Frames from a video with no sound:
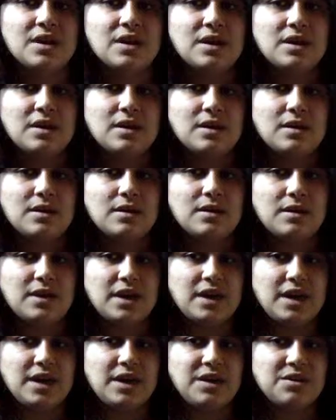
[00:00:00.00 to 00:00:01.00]
And there's
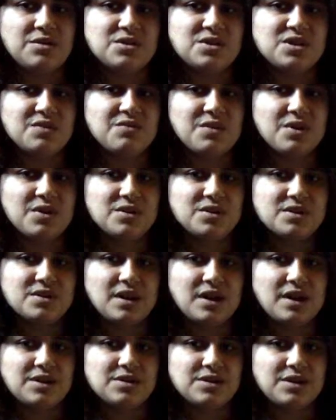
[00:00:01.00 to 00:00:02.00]
different sizing,
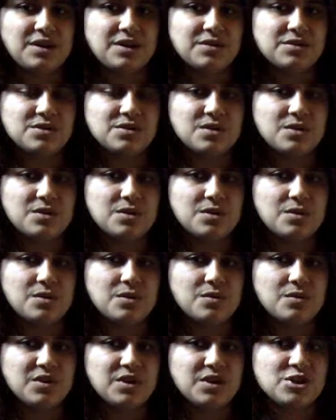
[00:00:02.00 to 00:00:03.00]
so I show
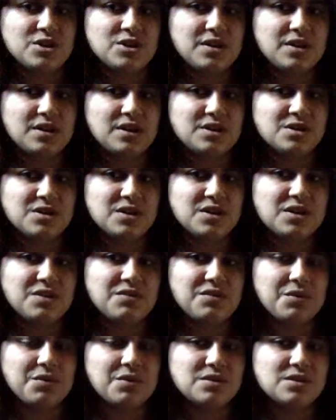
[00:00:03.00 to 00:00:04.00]
you different ones. This
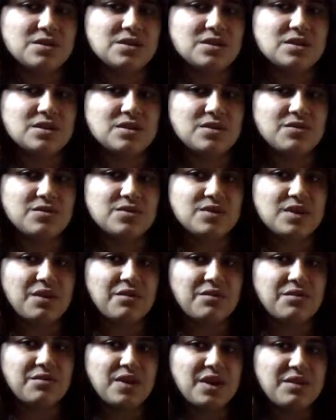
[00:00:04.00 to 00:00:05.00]
is the
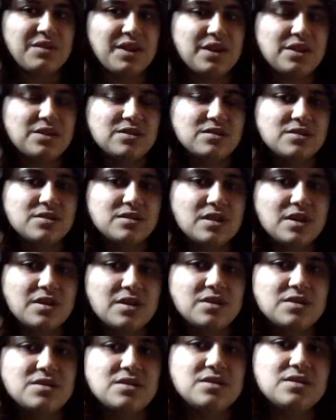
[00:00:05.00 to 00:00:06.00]
5/8, and this is the
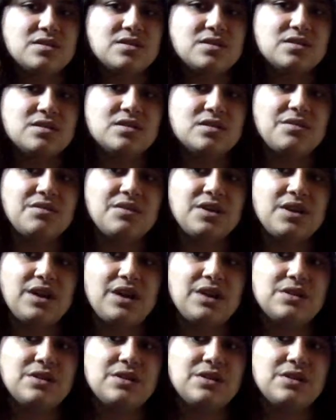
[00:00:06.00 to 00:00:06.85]
7/8